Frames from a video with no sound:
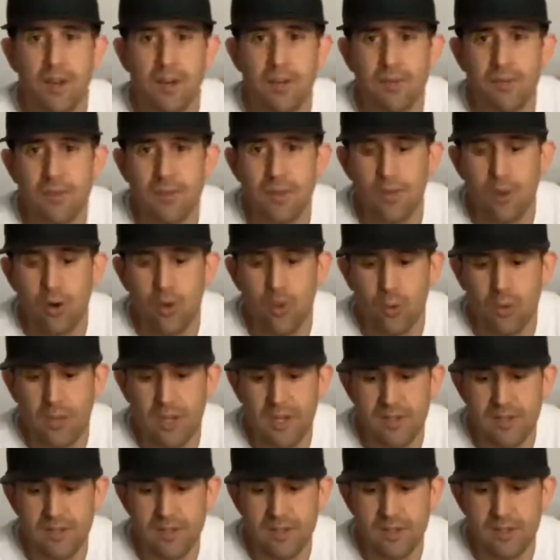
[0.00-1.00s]
here for the whole
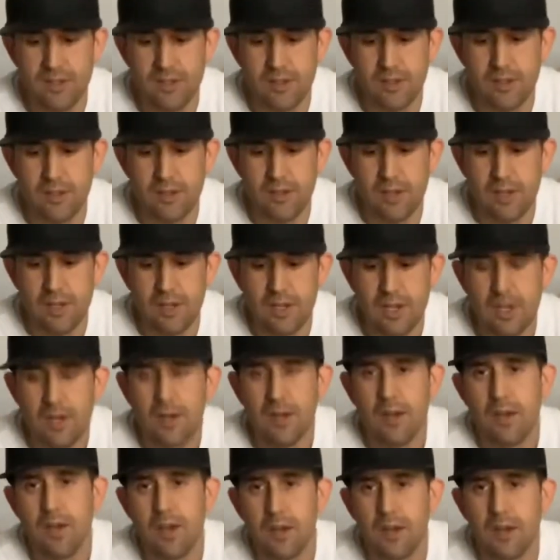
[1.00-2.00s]
race,
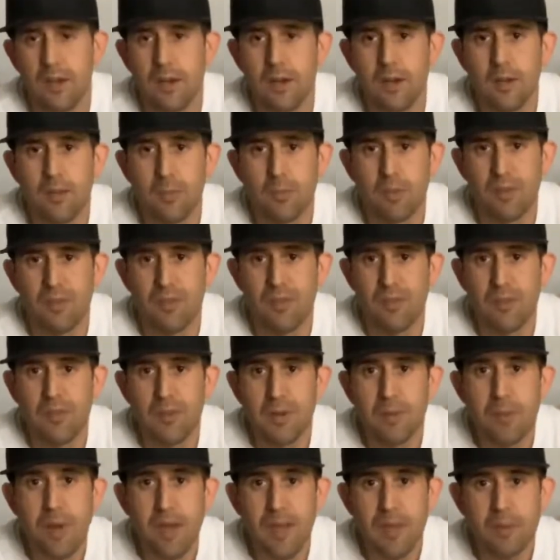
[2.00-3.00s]
and look for
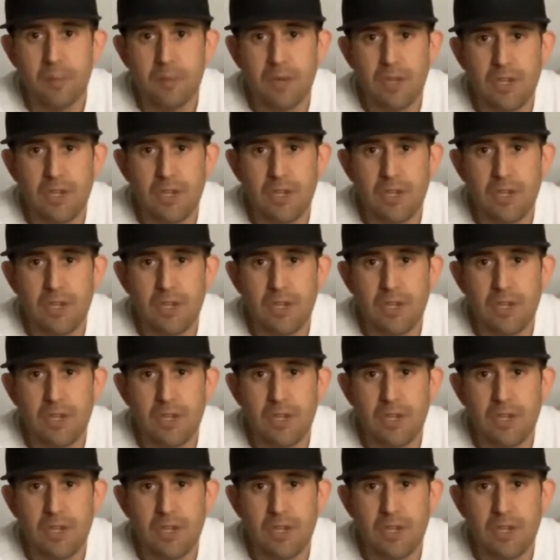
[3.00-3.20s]
feedback.